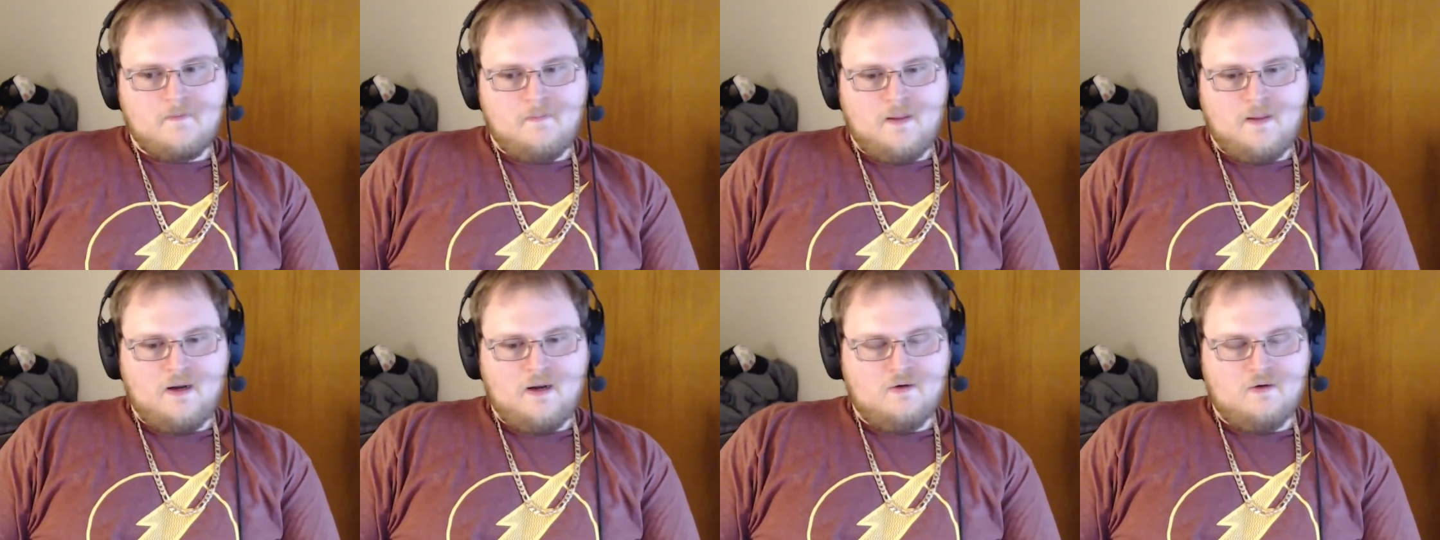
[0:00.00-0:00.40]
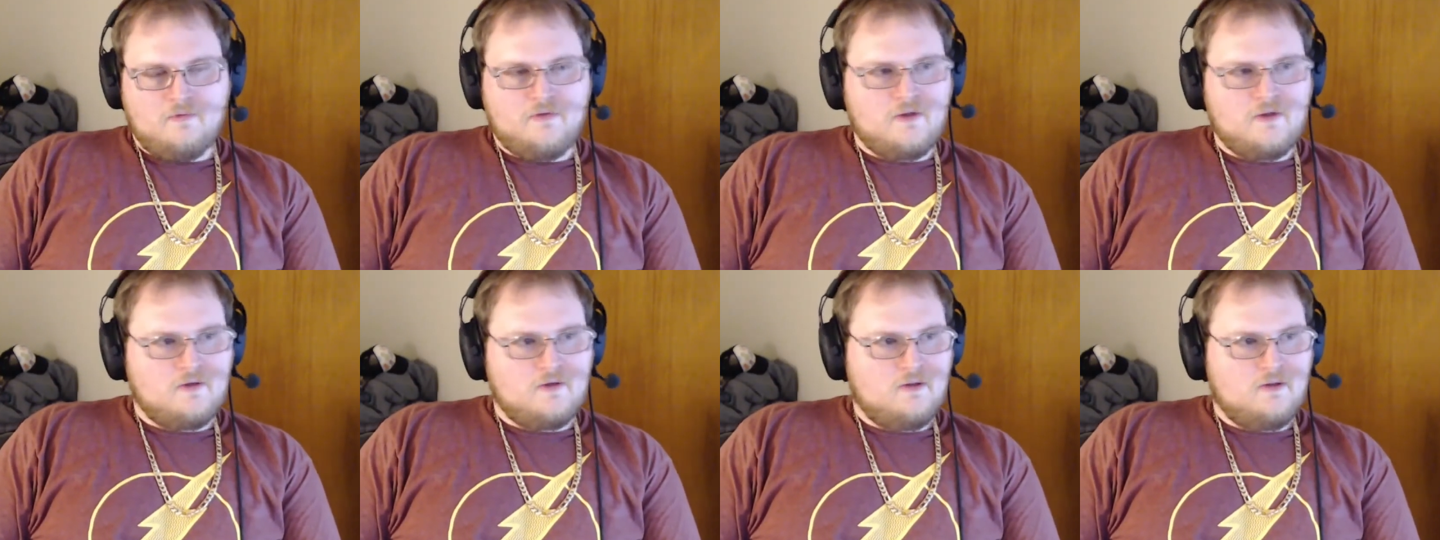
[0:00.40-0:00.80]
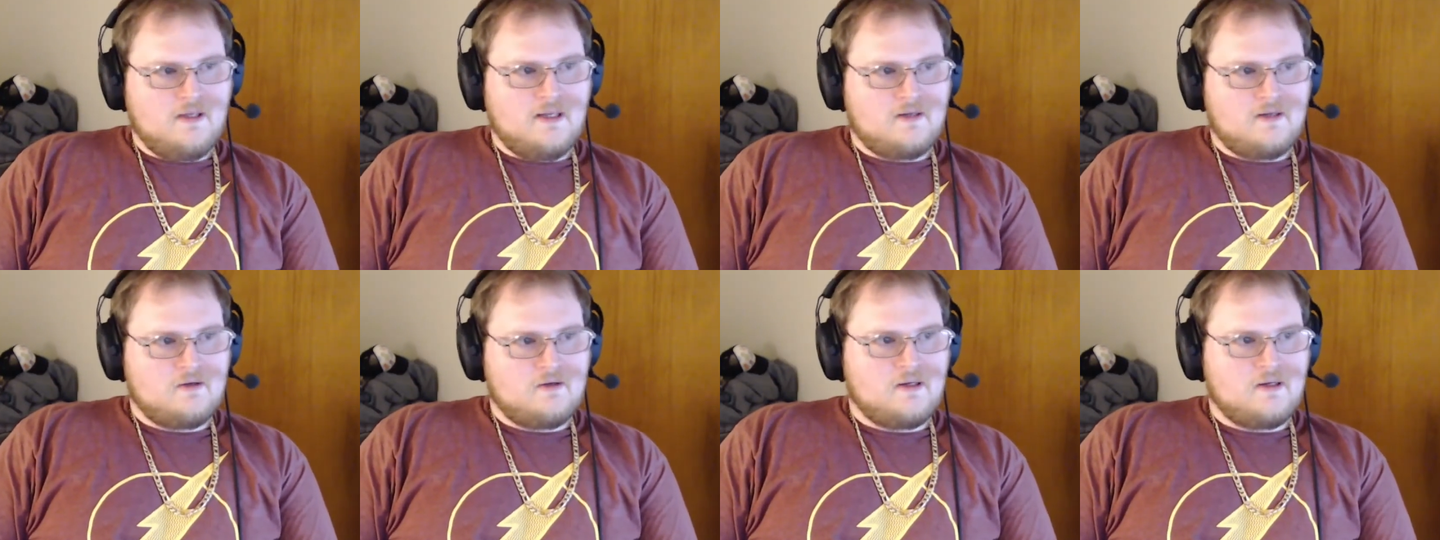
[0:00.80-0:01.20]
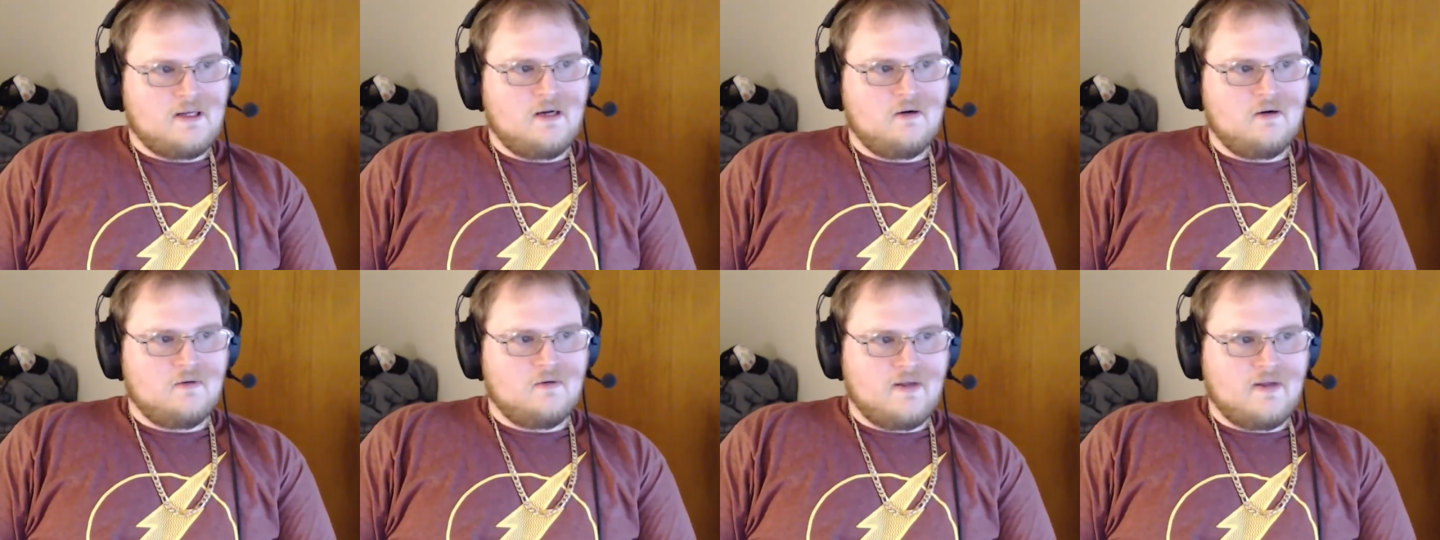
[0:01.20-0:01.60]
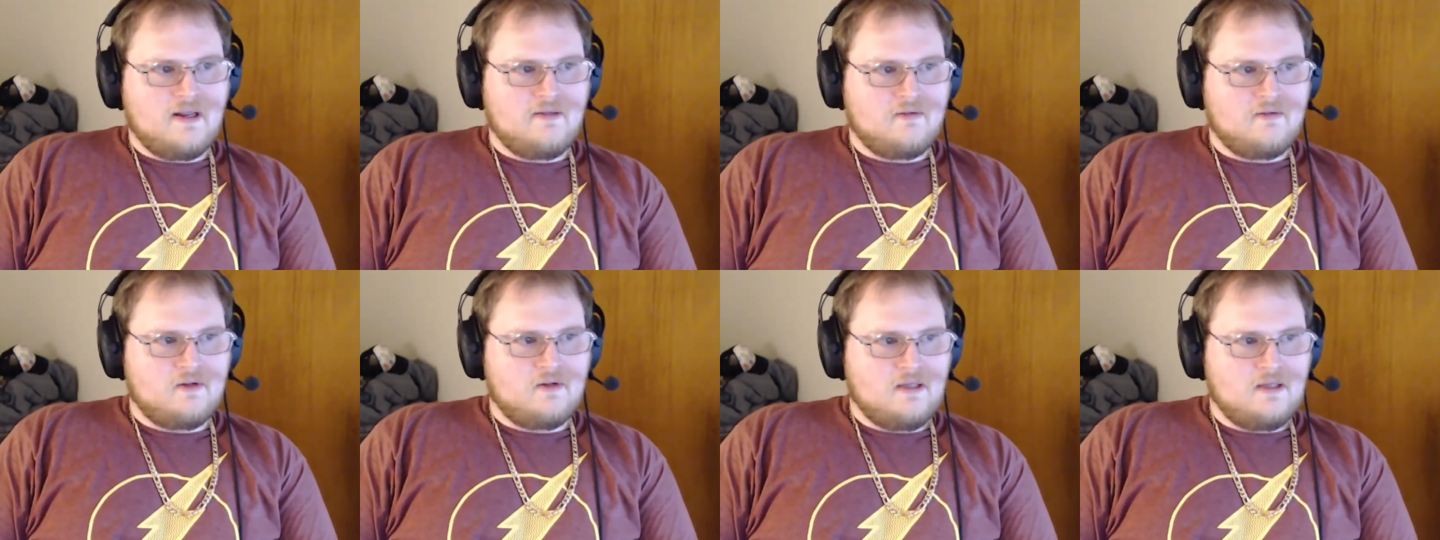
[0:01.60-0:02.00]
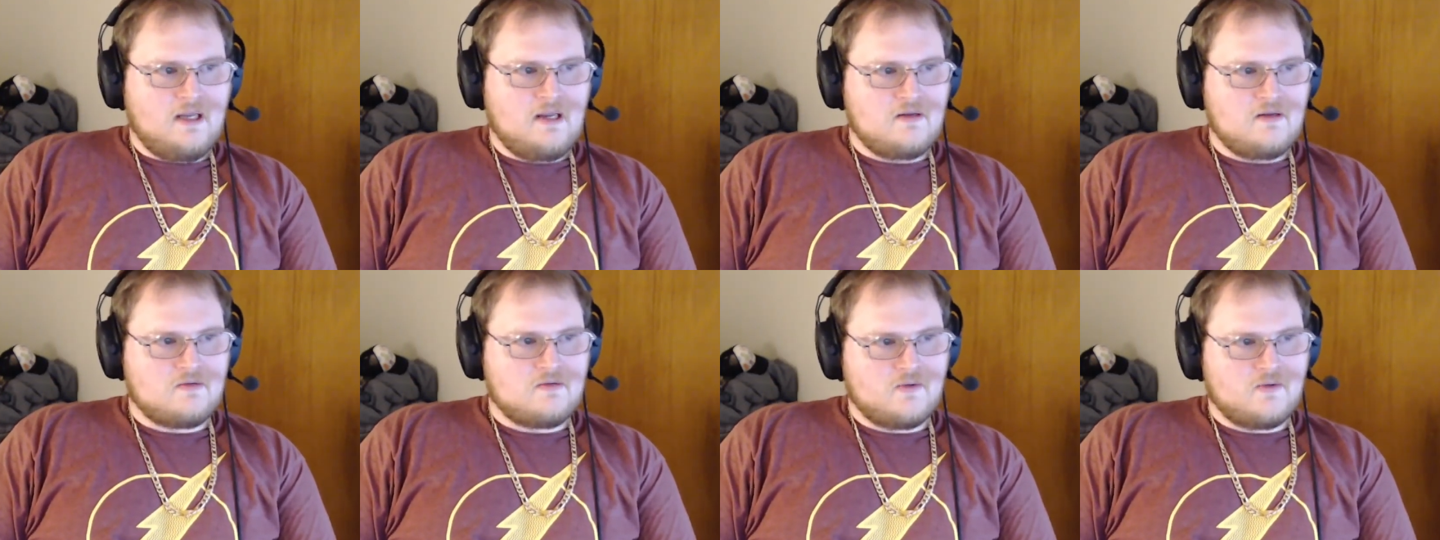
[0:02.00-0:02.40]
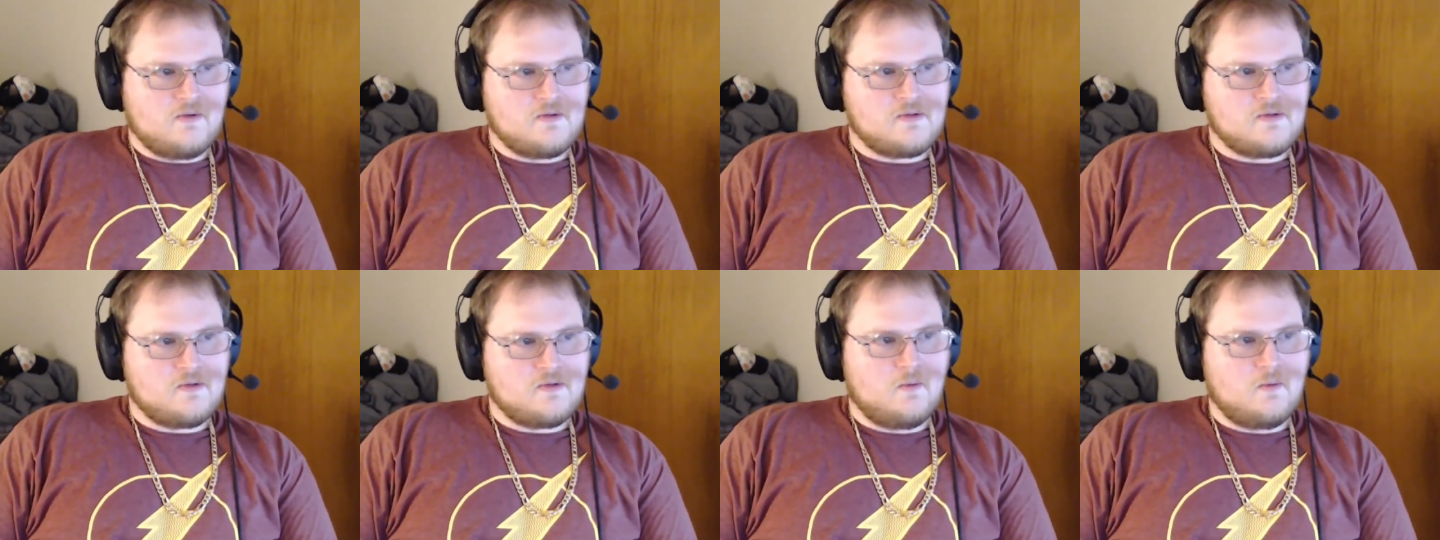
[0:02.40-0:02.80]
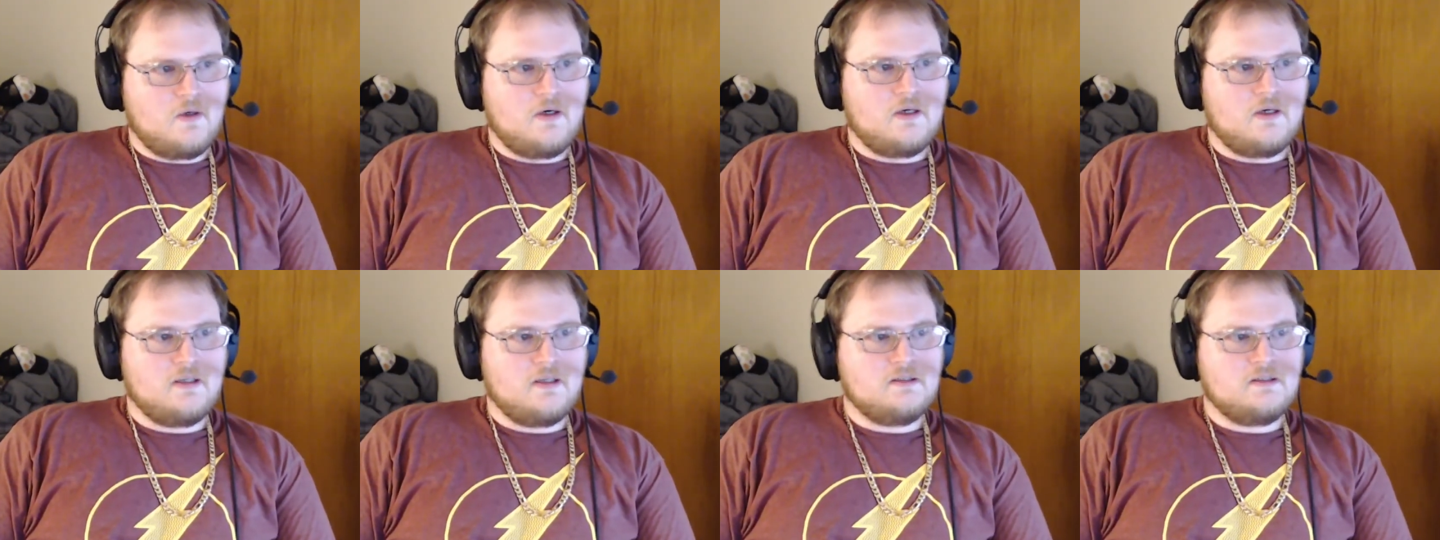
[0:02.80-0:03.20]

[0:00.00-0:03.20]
I don't know if you can do that at Cookout. I don't know if they have the heat drawers or what.